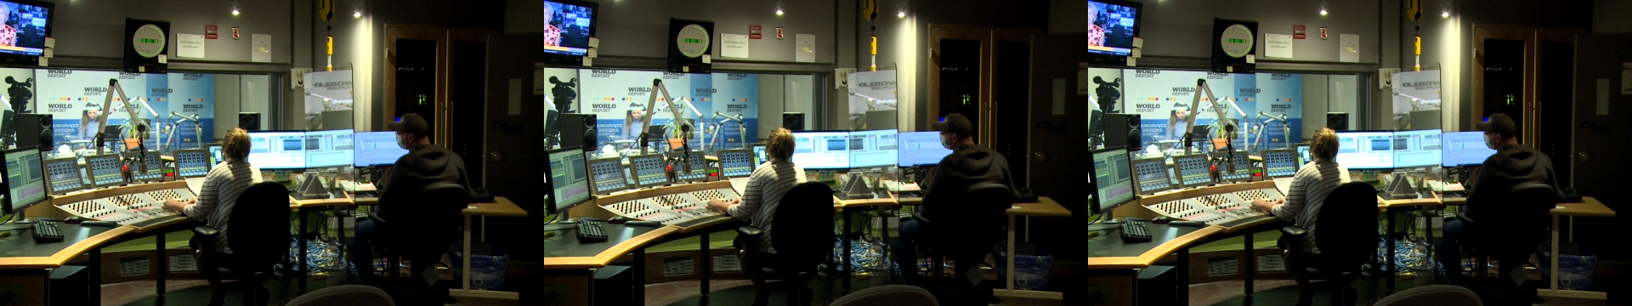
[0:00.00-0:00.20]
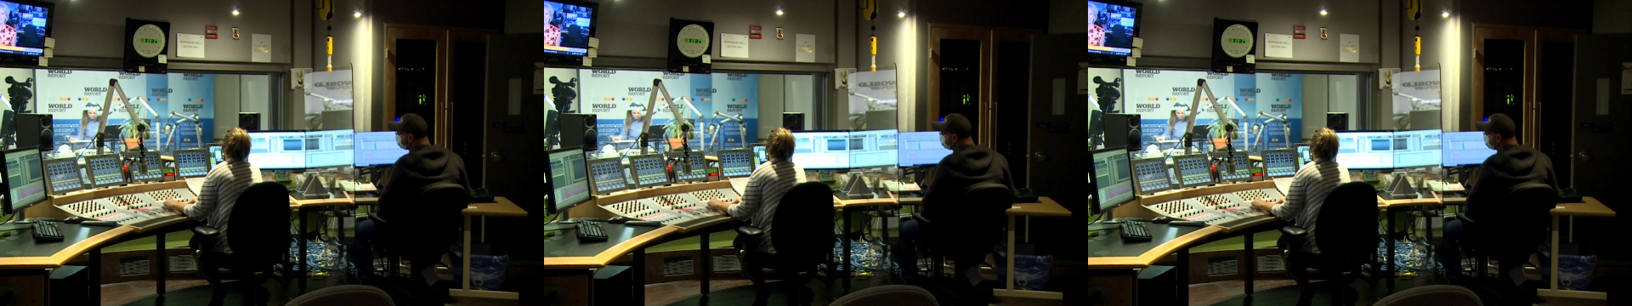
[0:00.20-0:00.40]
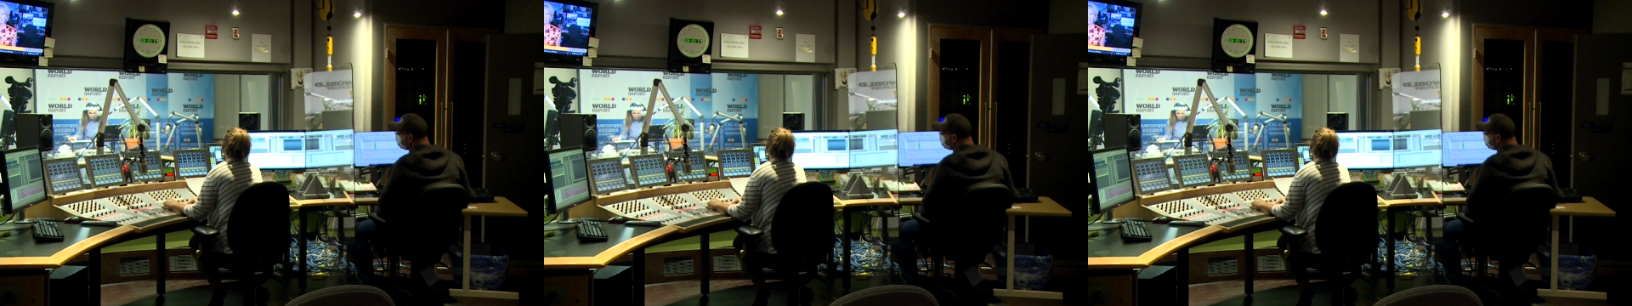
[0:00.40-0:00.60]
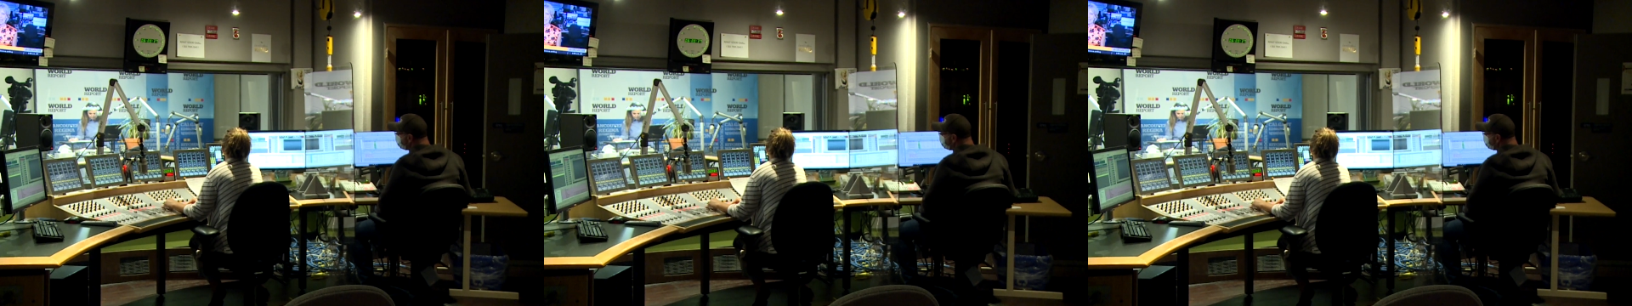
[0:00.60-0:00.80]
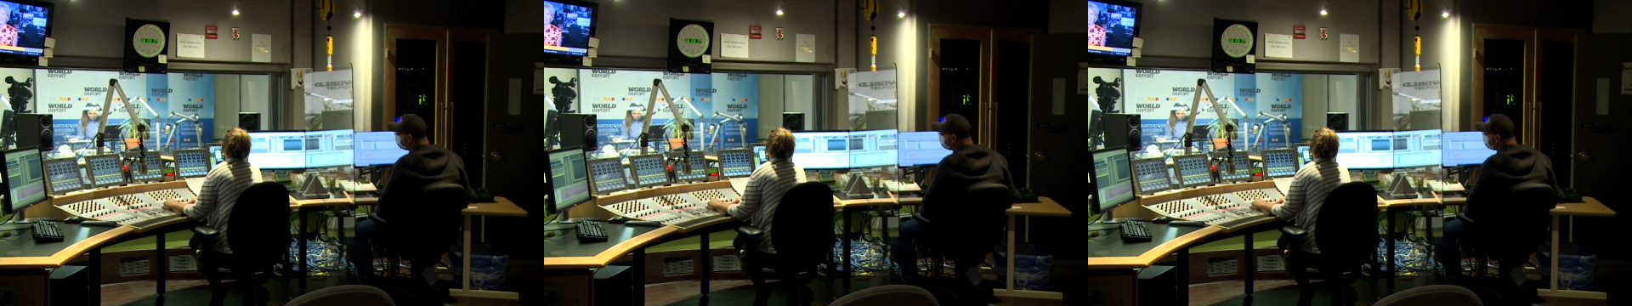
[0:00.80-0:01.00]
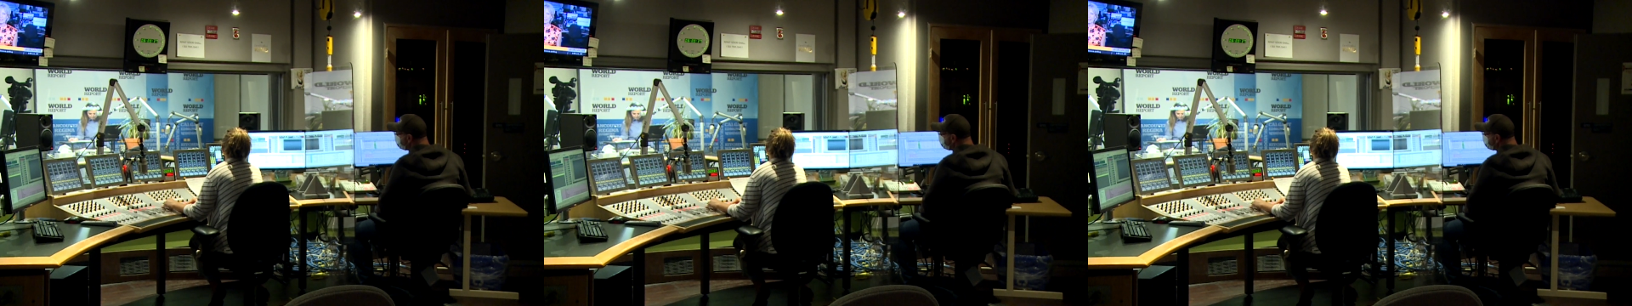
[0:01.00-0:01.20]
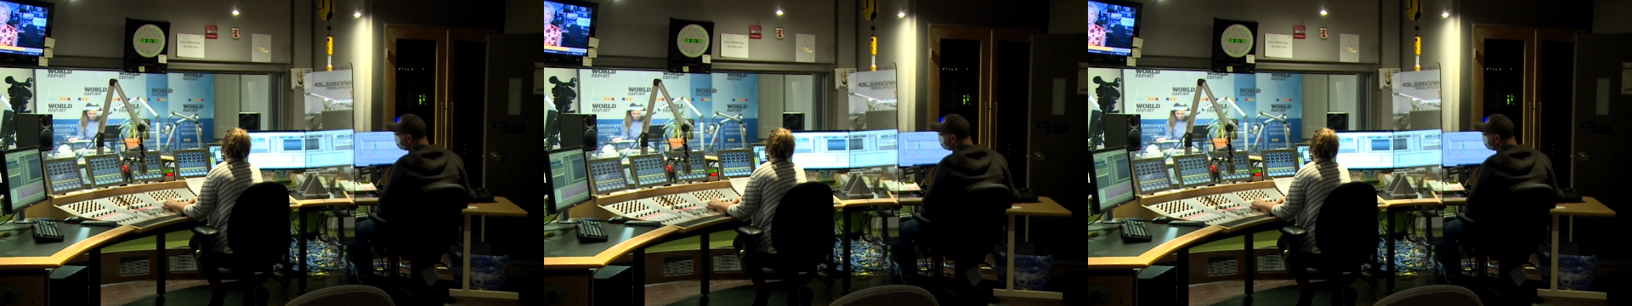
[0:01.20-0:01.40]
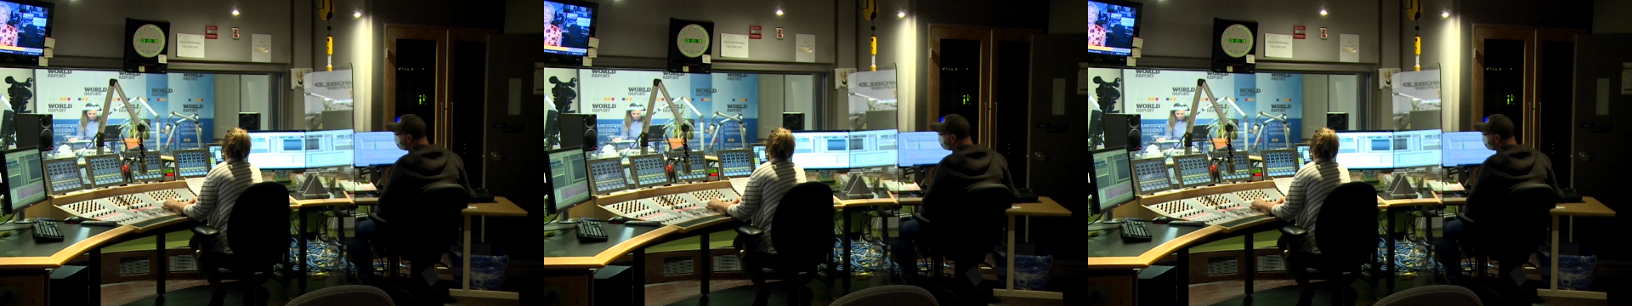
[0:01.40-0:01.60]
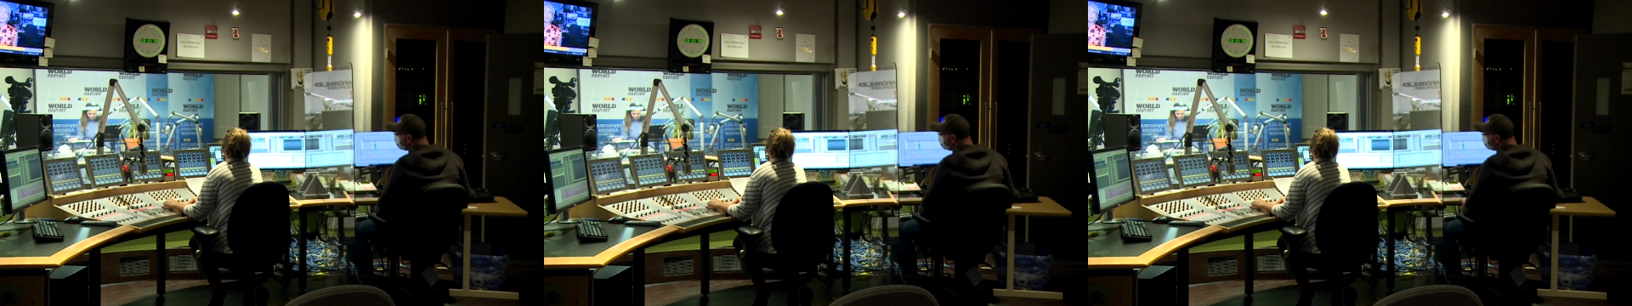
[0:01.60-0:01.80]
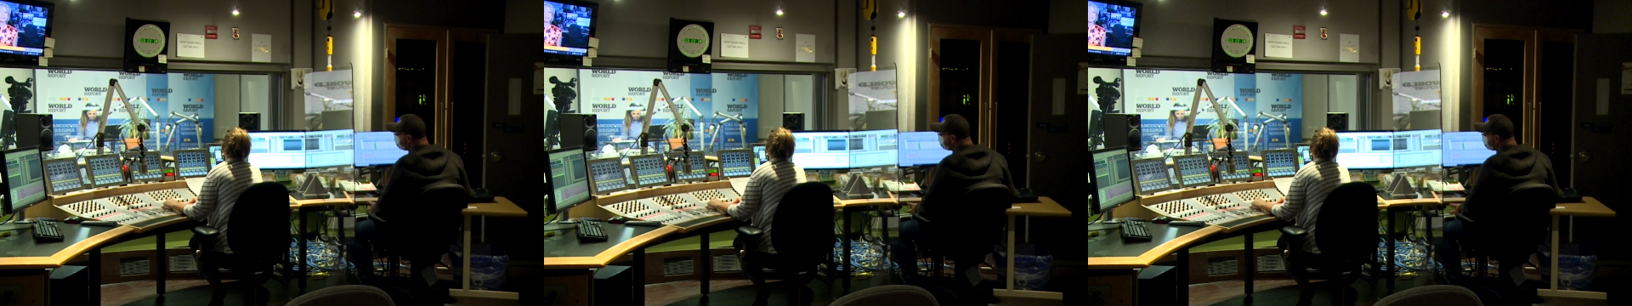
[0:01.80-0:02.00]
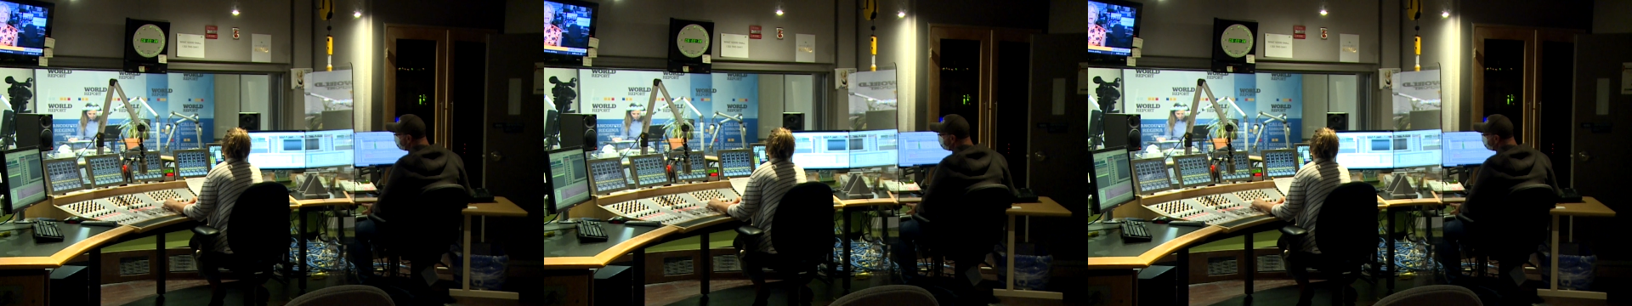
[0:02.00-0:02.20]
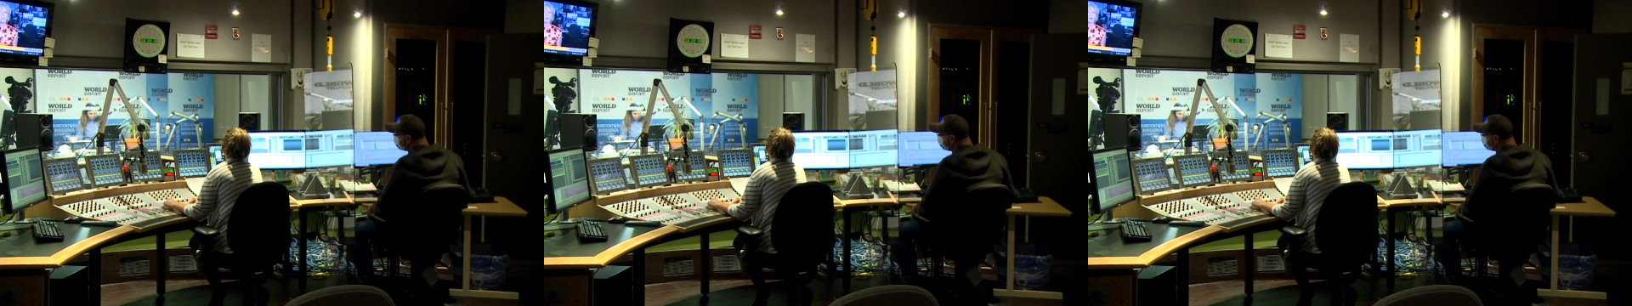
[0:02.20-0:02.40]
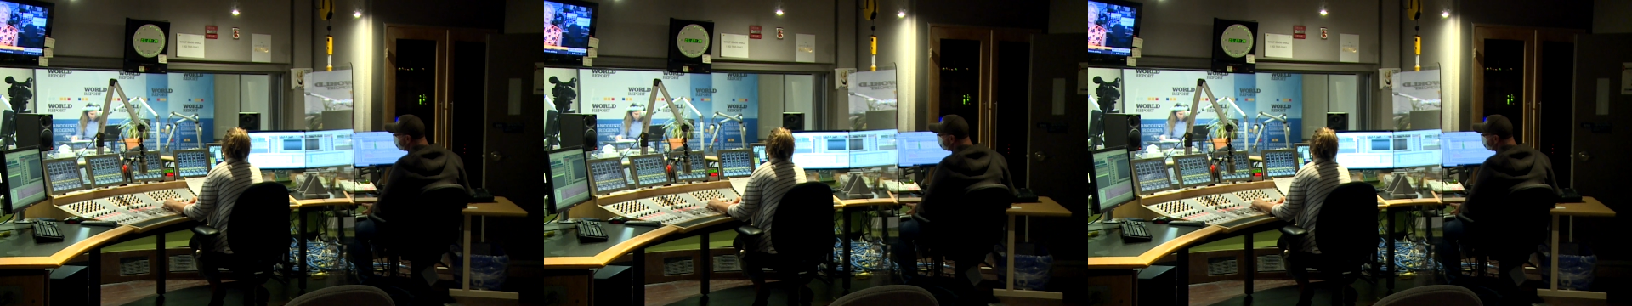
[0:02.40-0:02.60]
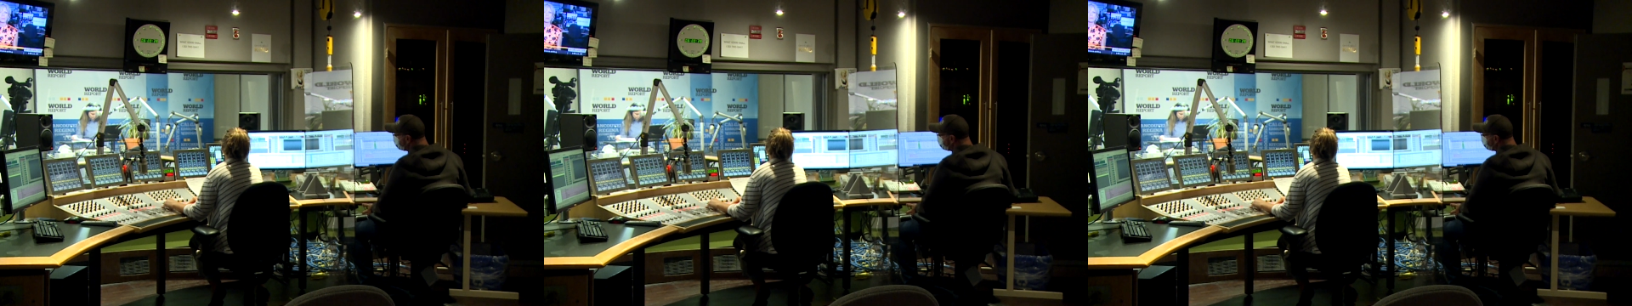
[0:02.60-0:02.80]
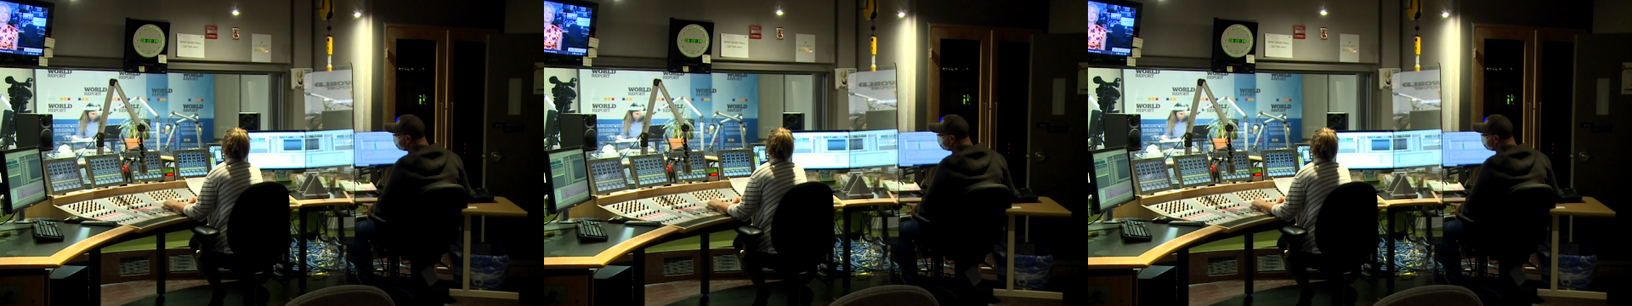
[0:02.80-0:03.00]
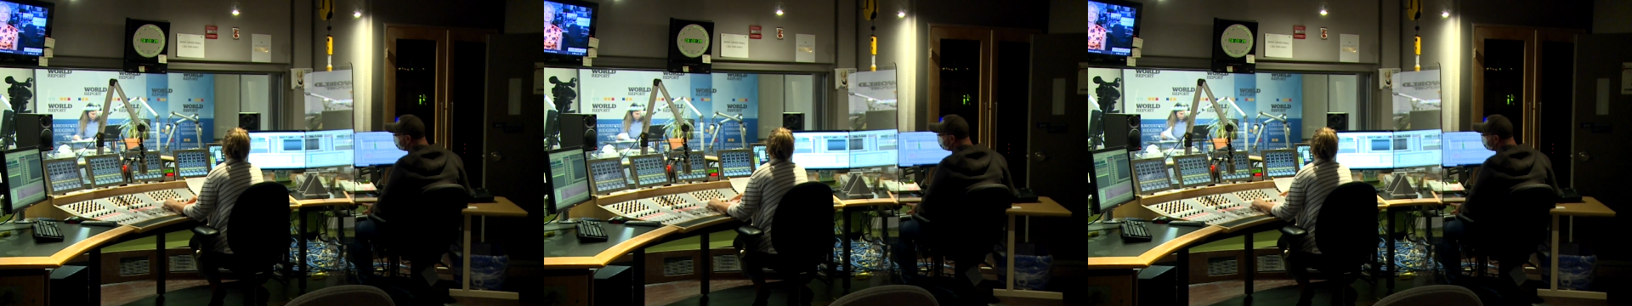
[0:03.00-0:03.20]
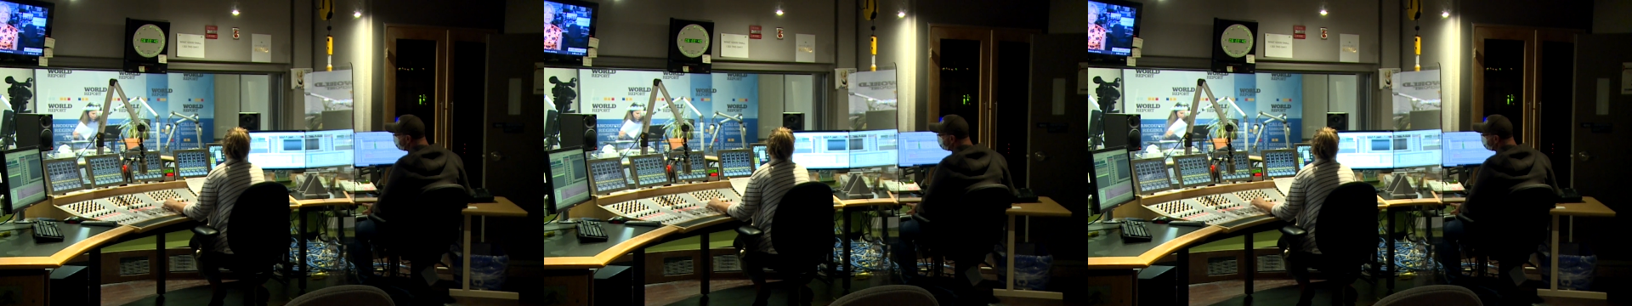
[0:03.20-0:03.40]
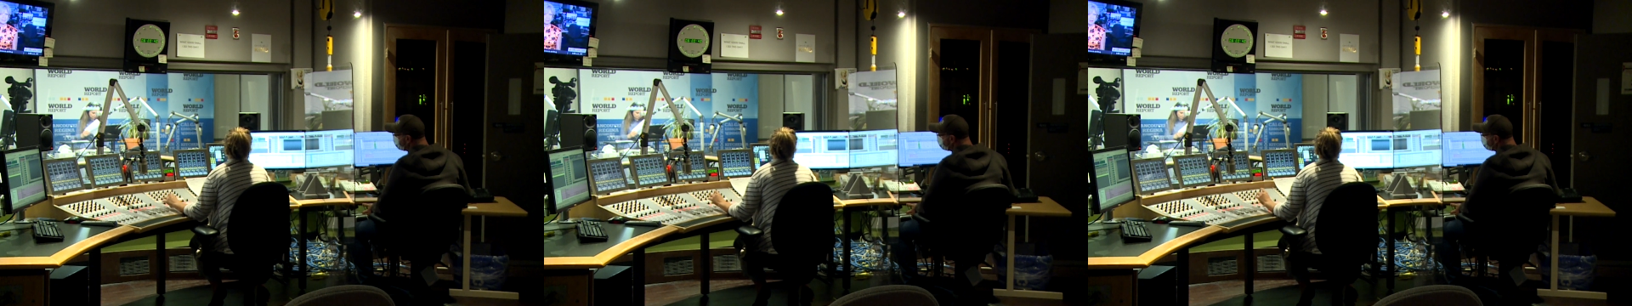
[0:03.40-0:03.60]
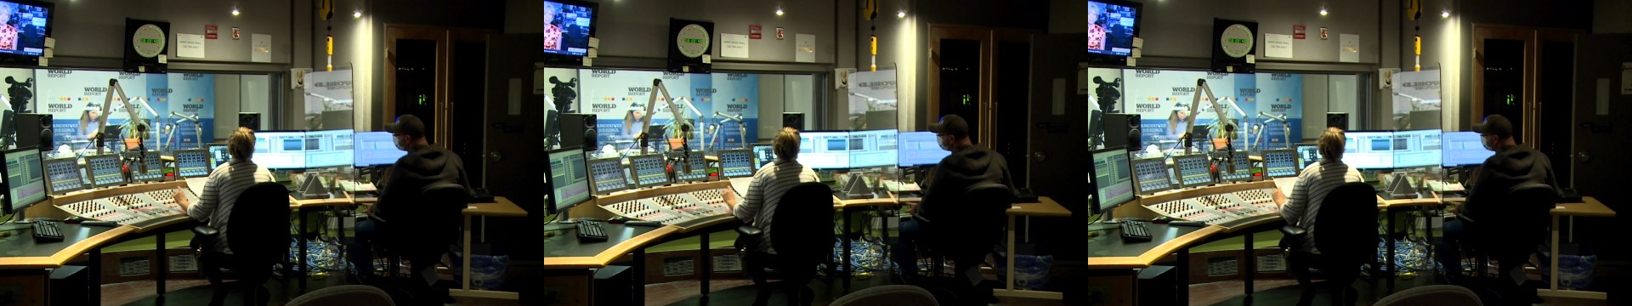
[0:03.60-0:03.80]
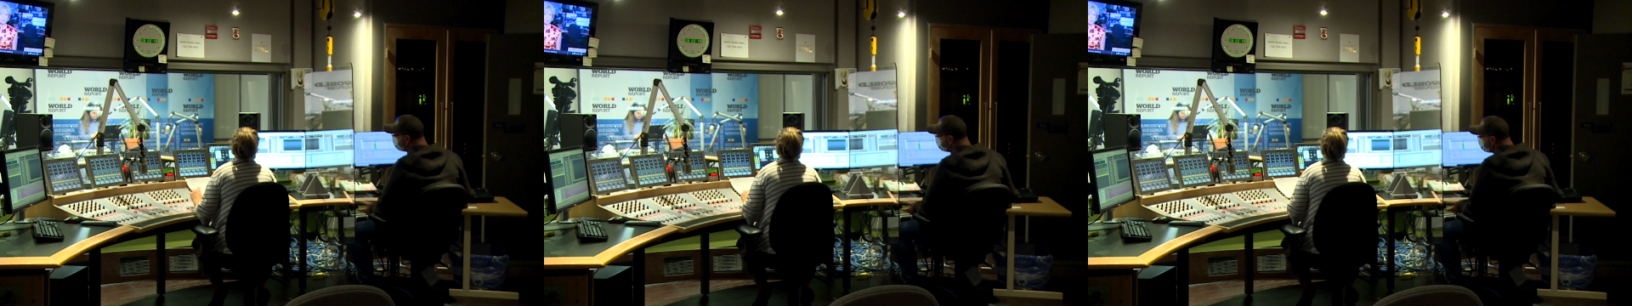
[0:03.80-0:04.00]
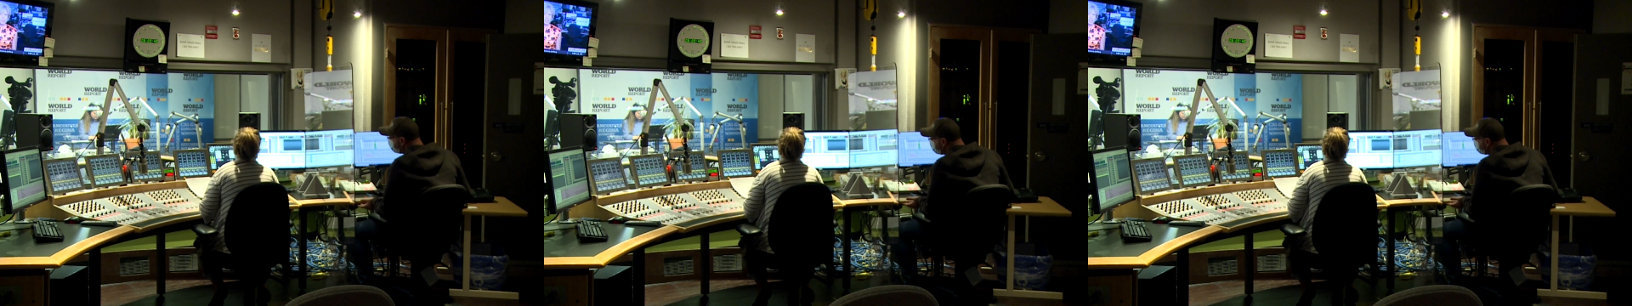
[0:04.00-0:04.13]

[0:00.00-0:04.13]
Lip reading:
No face is visible, so there are no lips to read.